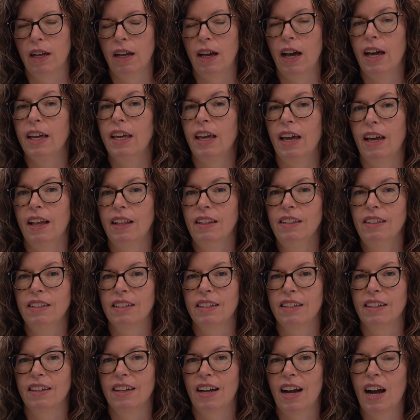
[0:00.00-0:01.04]
Again,
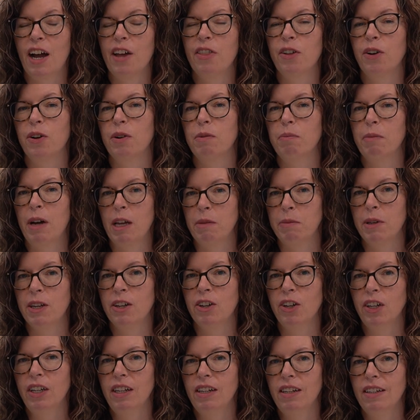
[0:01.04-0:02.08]
either might be
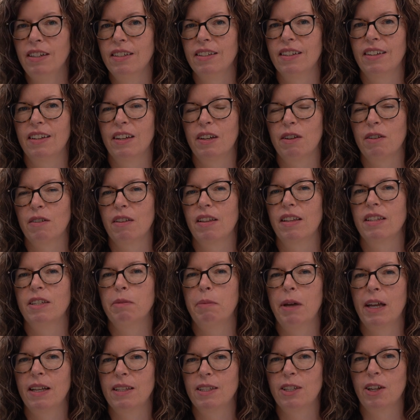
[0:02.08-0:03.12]
good,
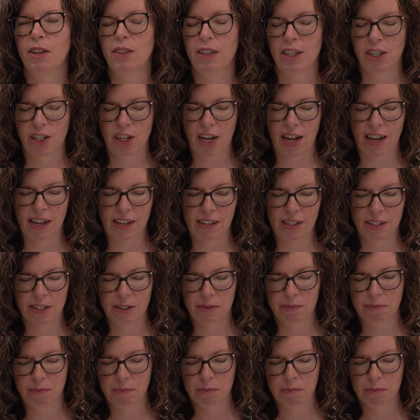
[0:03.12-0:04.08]
depends on the child.